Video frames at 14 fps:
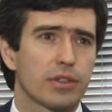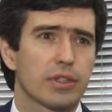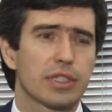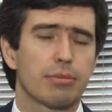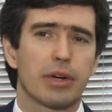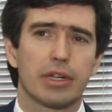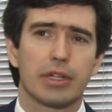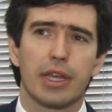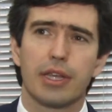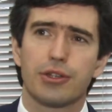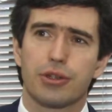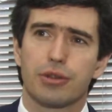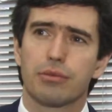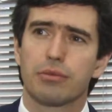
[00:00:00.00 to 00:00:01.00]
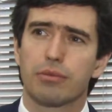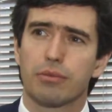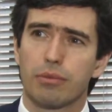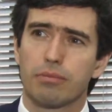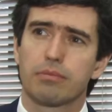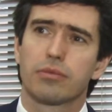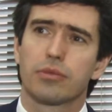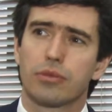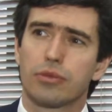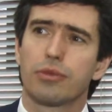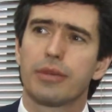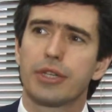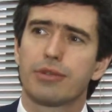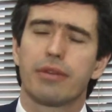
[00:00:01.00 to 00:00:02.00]
transportation
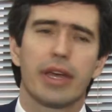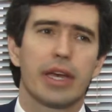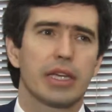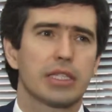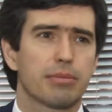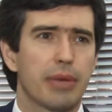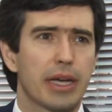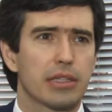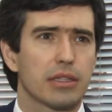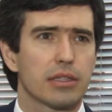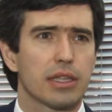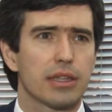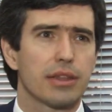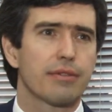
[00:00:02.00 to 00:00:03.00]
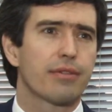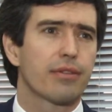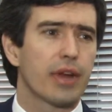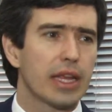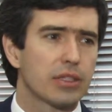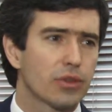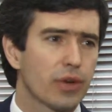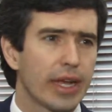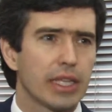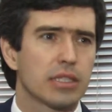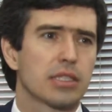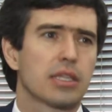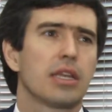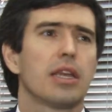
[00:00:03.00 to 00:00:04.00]
to which we are expected and the freight
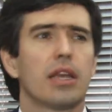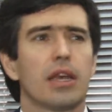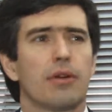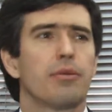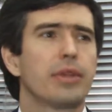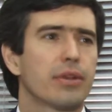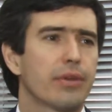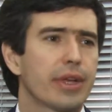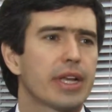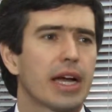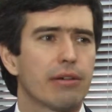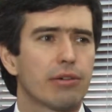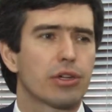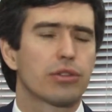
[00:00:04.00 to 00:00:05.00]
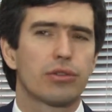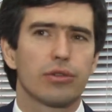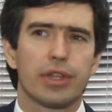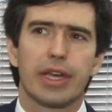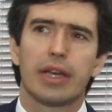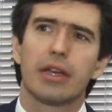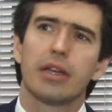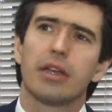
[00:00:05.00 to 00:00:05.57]
rates will recover to the